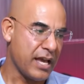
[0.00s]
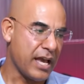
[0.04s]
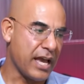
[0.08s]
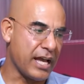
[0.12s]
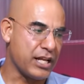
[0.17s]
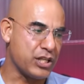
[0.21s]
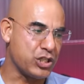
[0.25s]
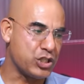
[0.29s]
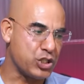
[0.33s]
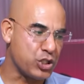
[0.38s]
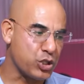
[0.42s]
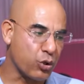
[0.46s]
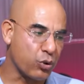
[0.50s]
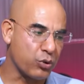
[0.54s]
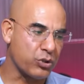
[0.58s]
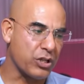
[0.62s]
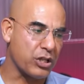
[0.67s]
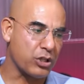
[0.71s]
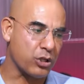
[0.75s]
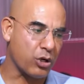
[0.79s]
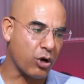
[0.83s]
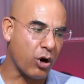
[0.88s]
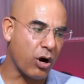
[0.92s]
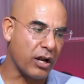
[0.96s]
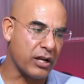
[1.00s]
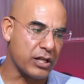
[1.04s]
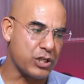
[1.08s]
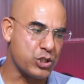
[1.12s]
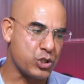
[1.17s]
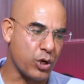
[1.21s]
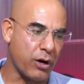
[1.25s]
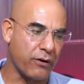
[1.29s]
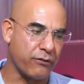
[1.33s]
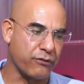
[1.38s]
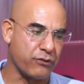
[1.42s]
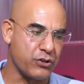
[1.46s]
Ensure the
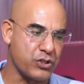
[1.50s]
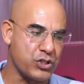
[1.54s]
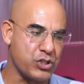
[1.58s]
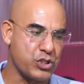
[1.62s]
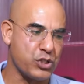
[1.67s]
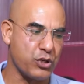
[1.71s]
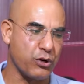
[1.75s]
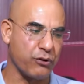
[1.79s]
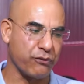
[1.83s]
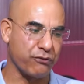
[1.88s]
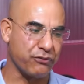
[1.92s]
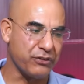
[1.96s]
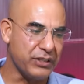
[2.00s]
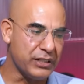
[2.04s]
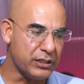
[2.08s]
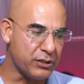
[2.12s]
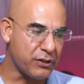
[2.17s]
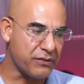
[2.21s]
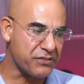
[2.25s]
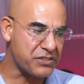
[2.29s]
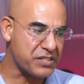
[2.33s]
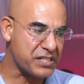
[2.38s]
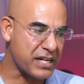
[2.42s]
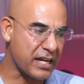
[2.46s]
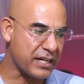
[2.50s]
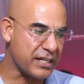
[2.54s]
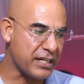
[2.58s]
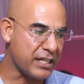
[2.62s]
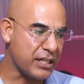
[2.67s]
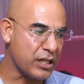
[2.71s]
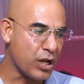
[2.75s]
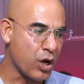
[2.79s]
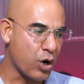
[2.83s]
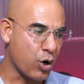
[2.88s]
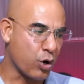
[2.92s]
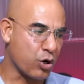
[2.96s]
college offers your field of
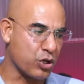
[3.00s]
study